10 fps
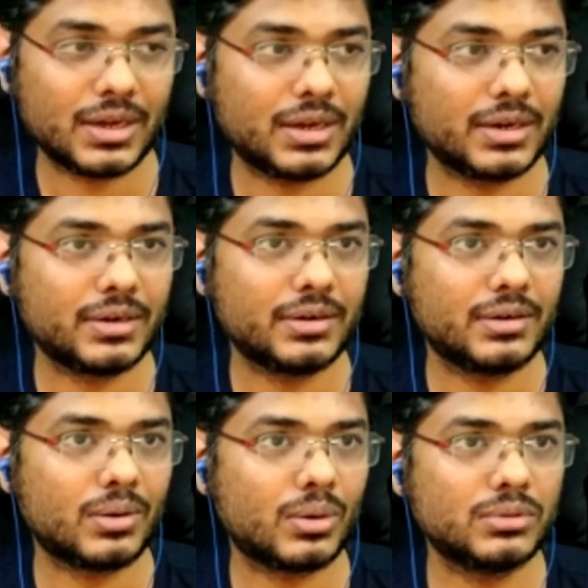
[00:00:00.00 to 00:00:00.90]

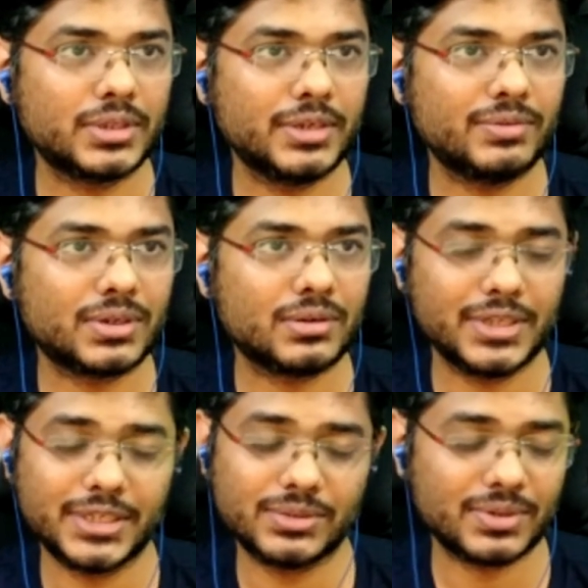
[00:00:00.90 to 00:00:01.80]
And although
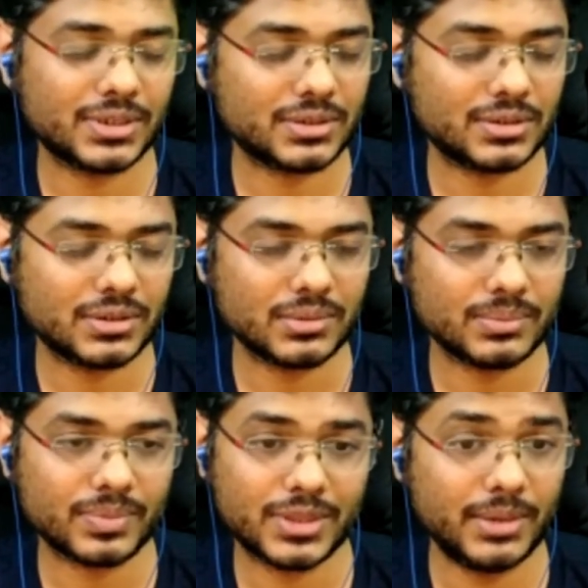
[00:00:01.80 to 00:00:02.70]
these
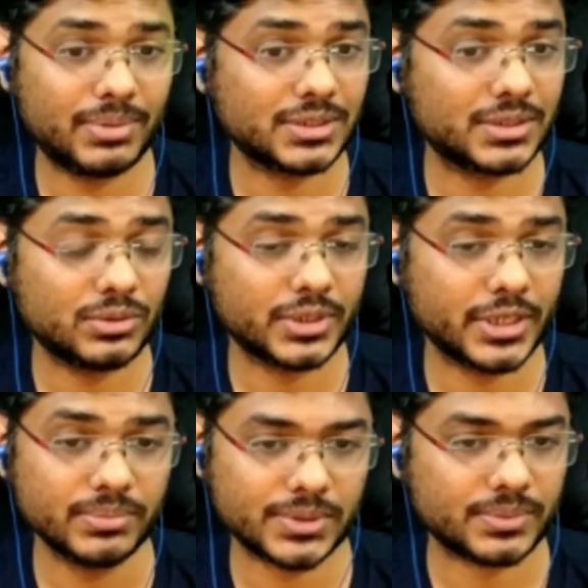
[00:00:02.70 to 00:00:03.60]
were 3 plus 0
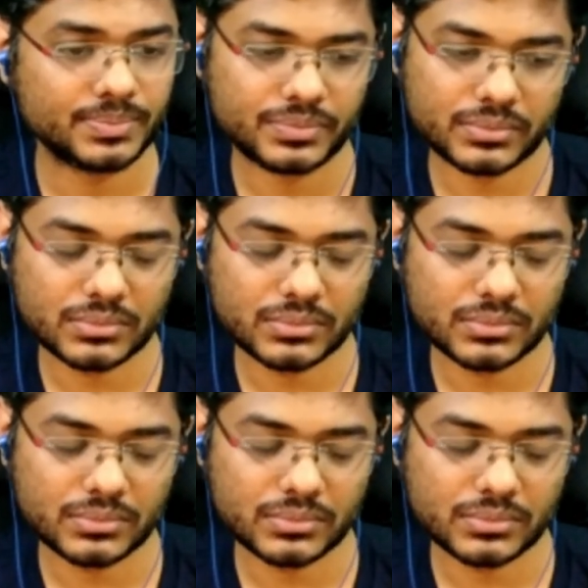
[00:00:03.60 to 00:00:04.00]
games,